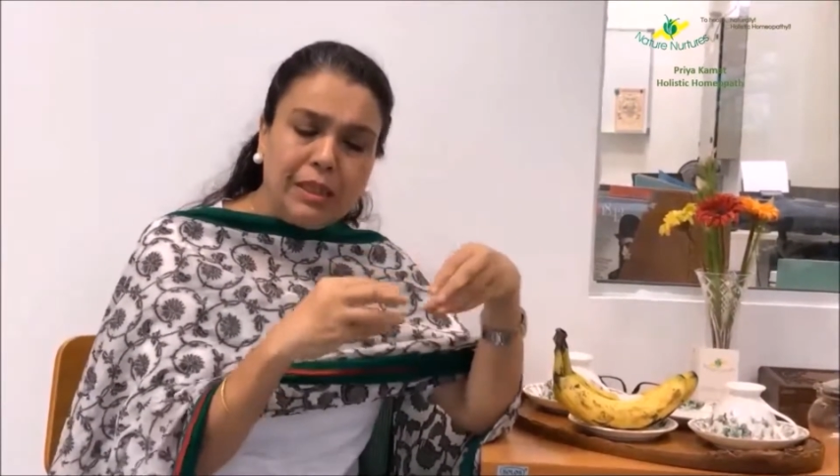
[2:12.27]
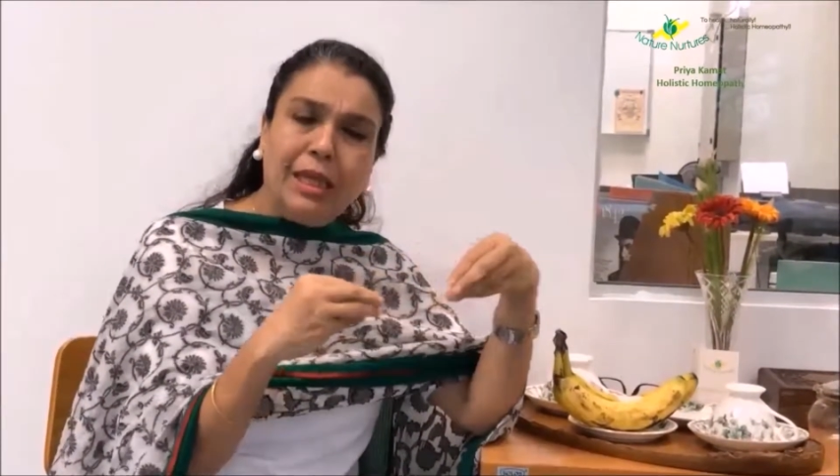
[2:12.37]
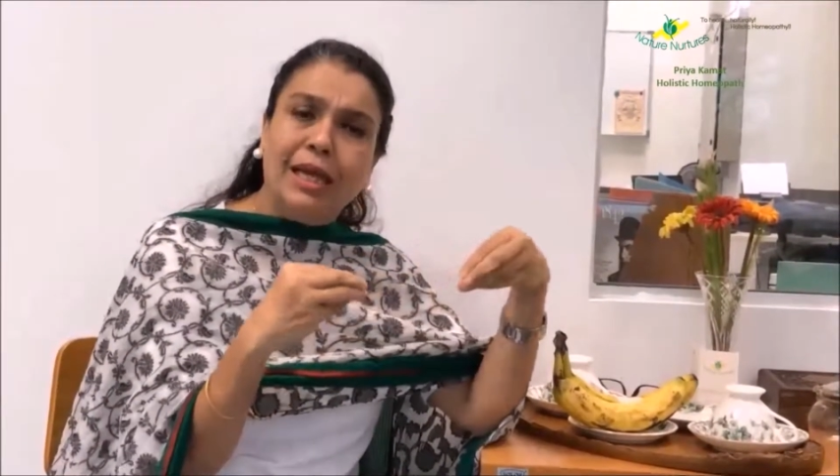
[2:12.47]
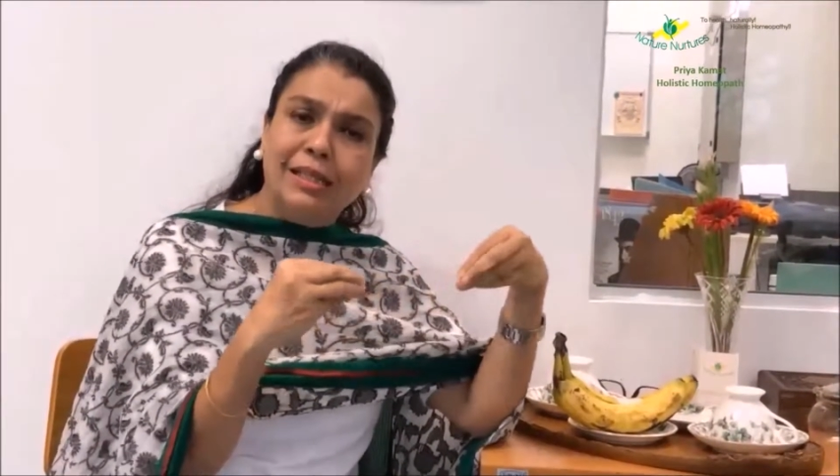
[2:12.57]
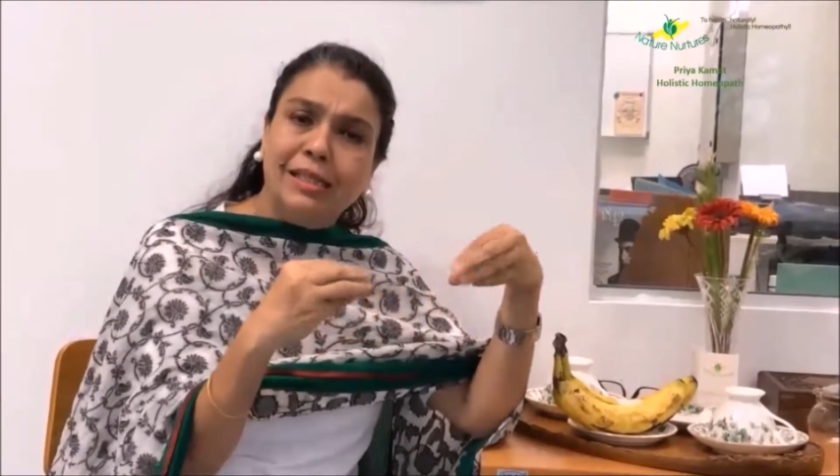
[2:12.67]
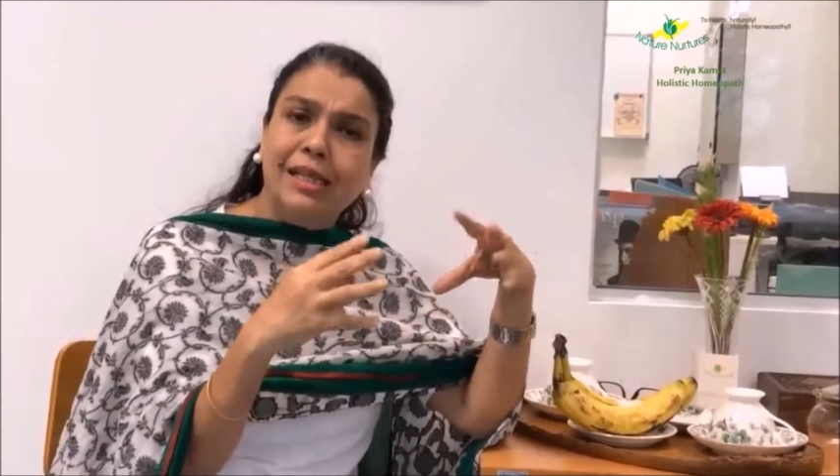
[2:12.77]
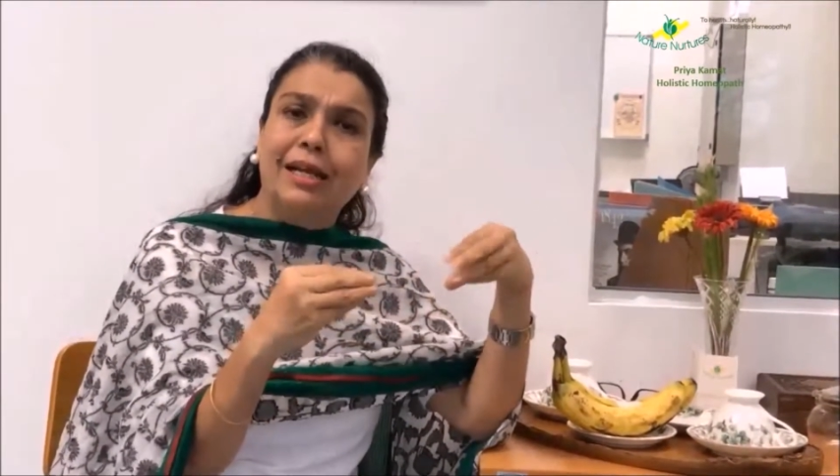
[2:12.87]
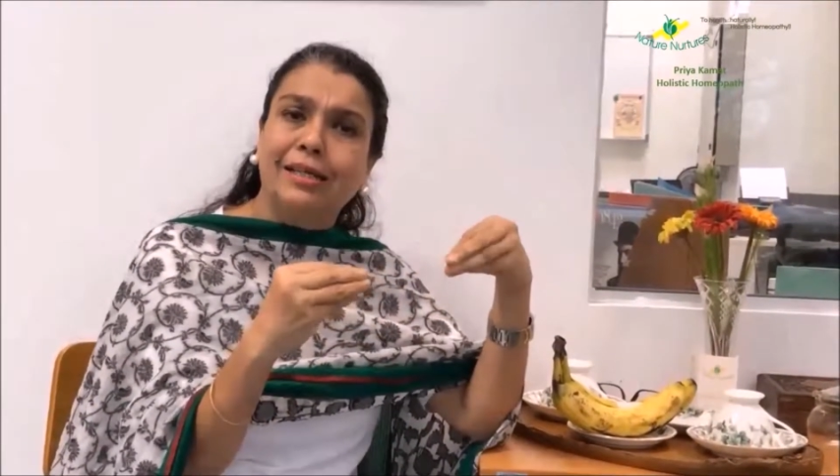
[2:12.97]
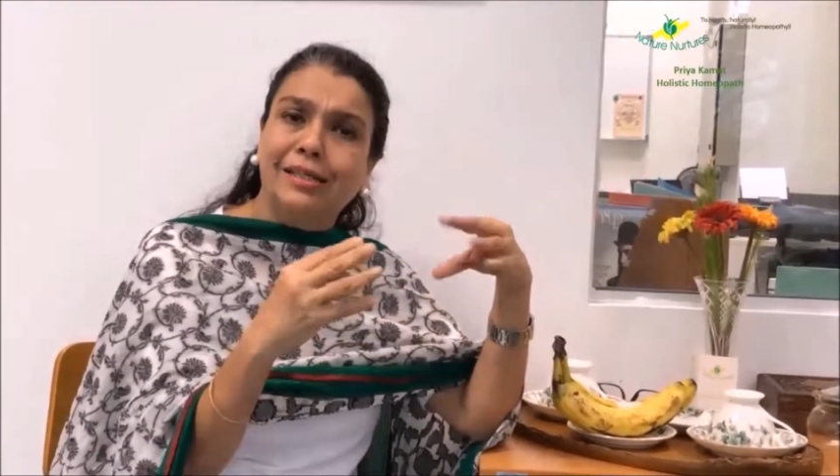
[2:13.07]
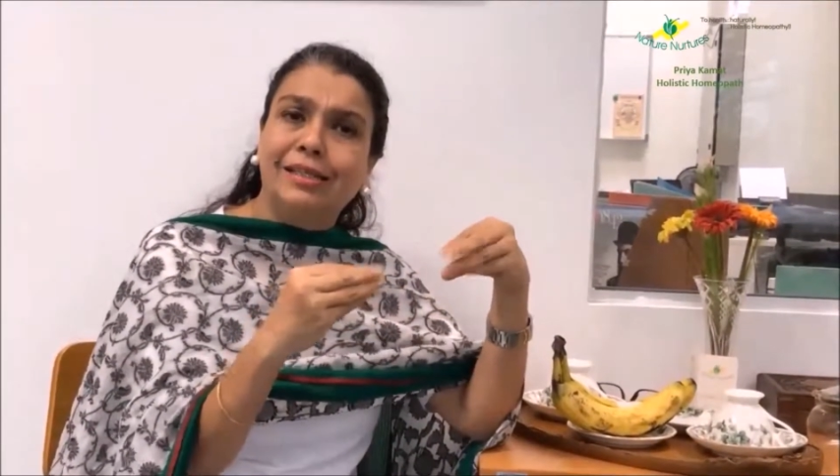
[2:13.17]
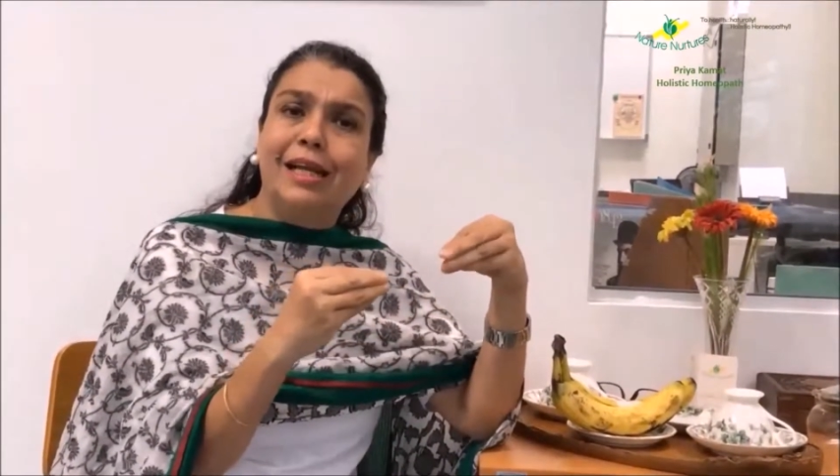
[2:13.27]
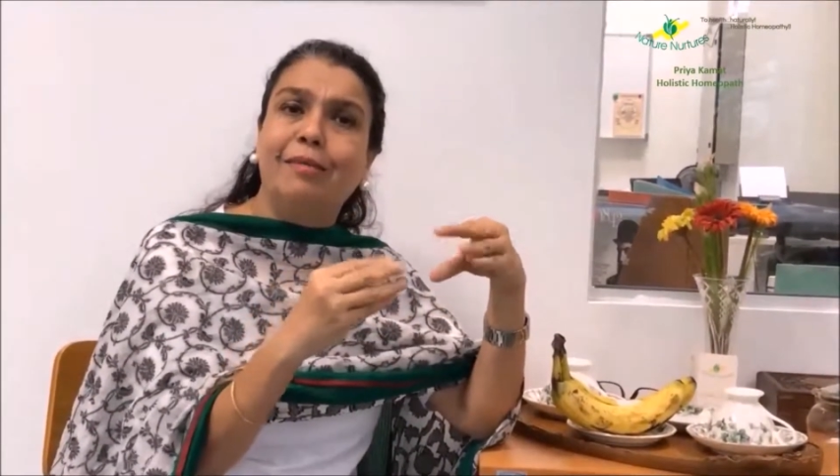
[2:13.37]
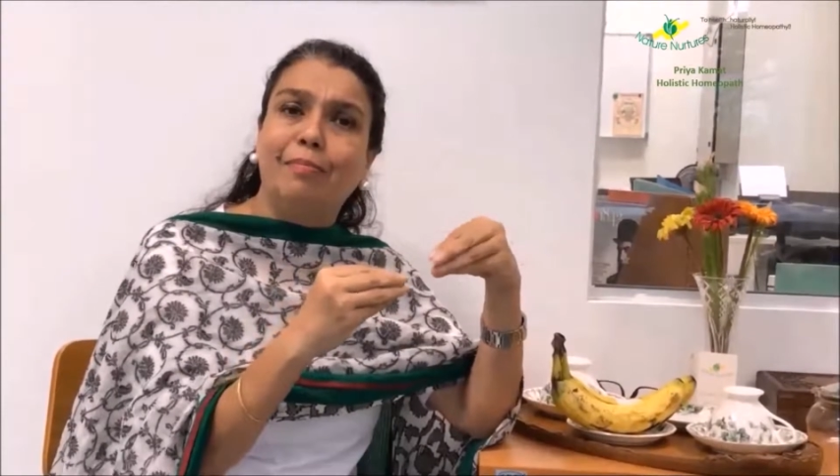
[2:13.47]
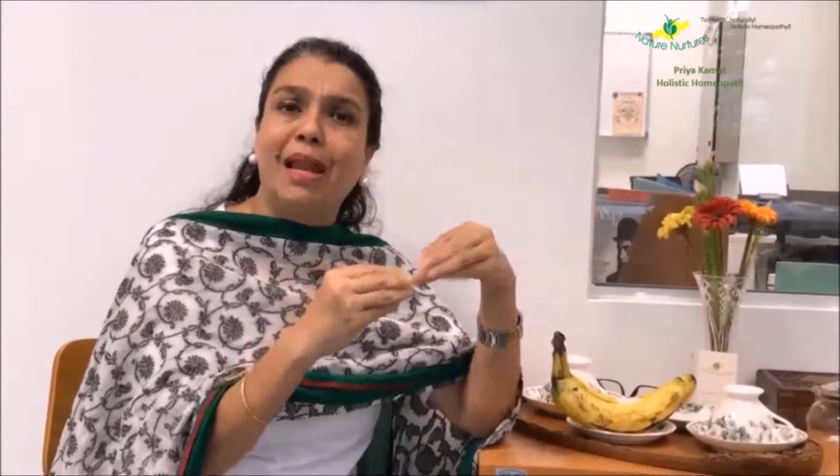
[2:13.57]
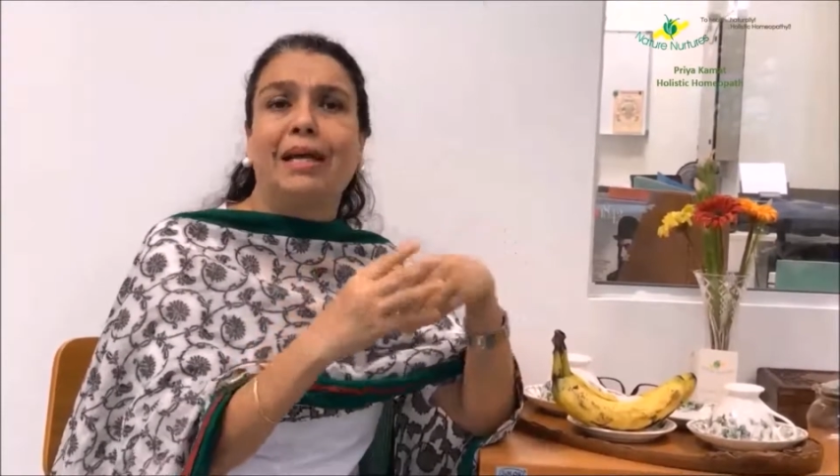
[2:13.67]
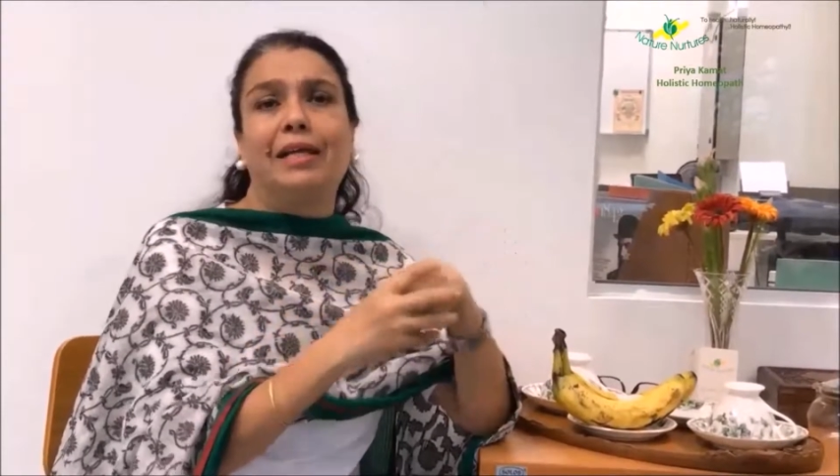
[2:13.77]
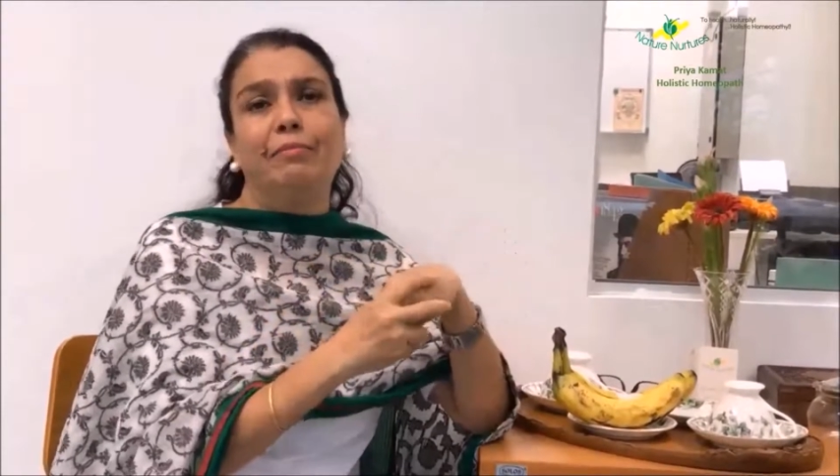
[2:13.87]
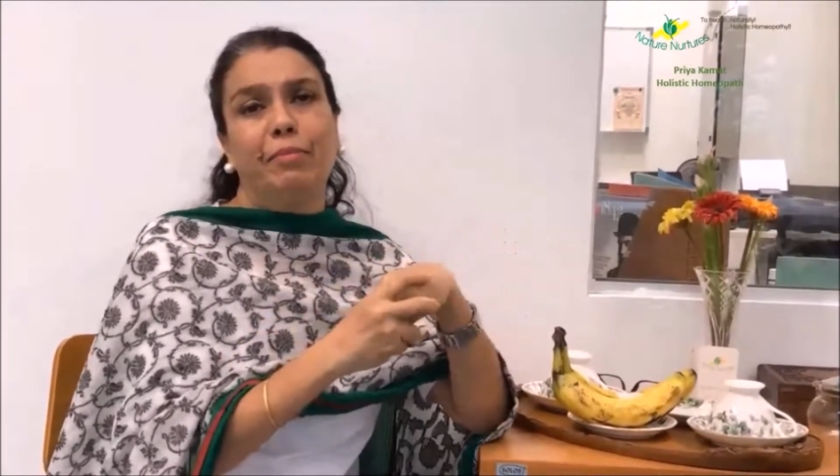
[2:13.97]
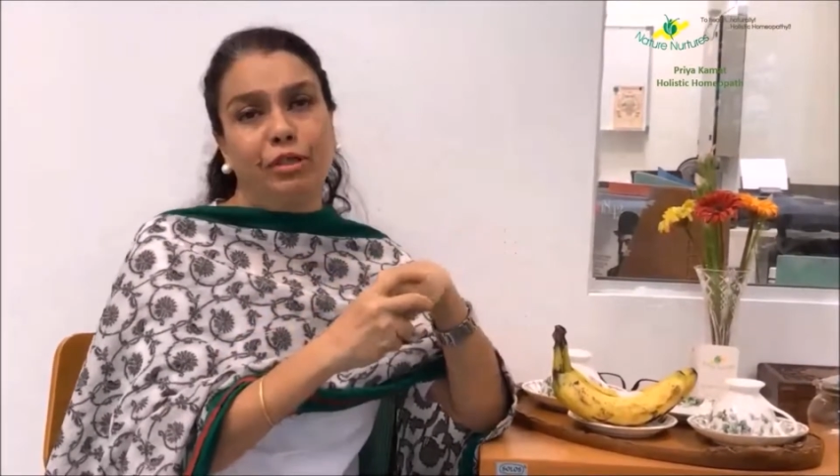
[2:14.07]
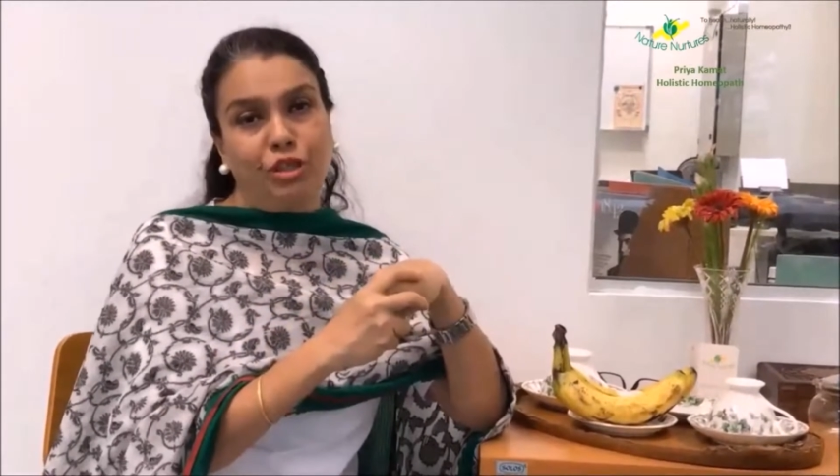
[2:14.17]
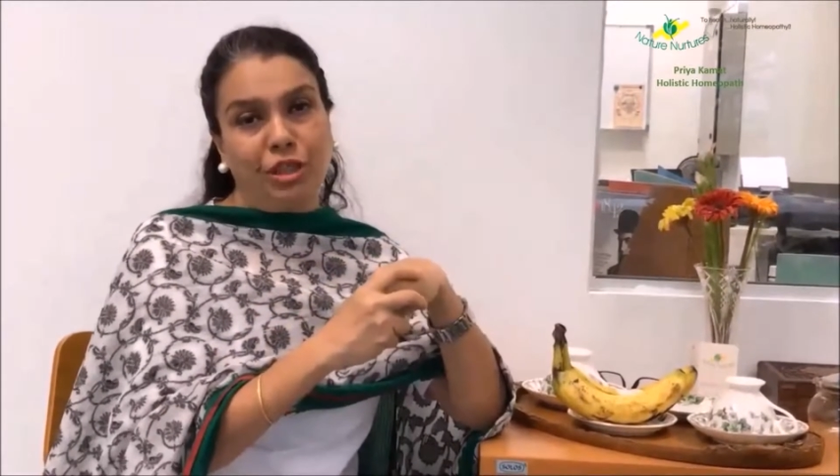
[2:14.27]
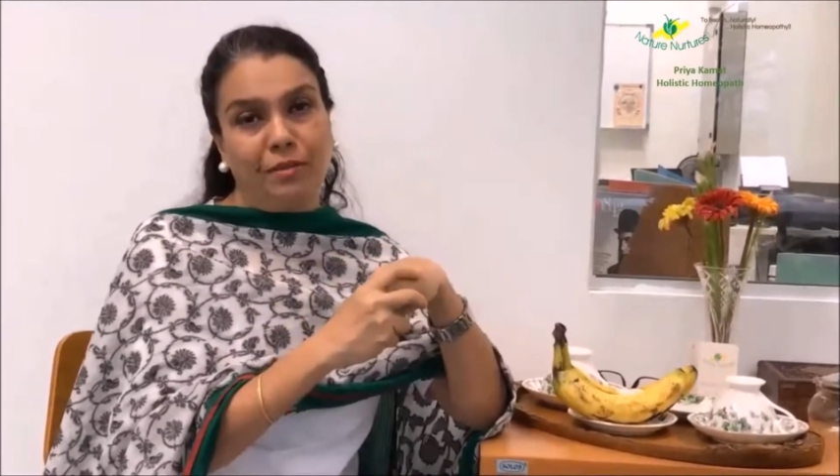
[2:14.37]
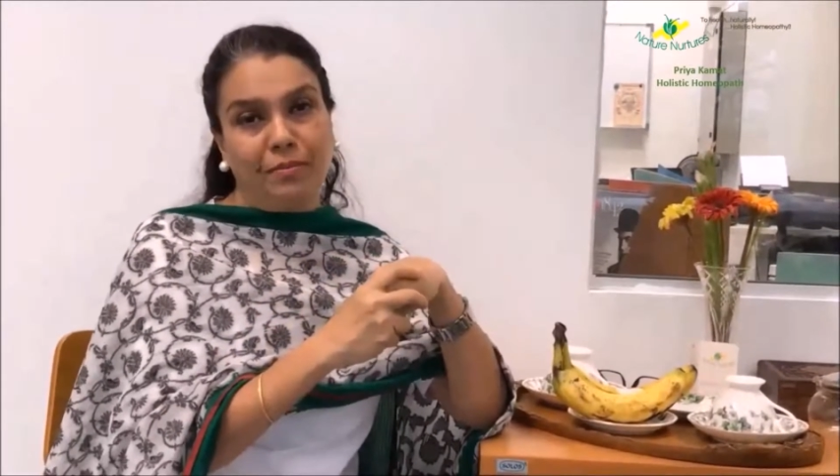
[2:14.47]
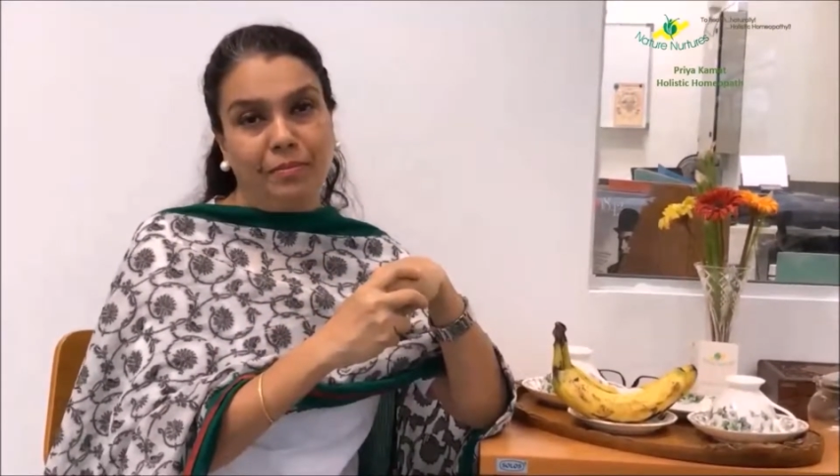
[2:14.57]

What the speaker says: The inside is still black and mushy.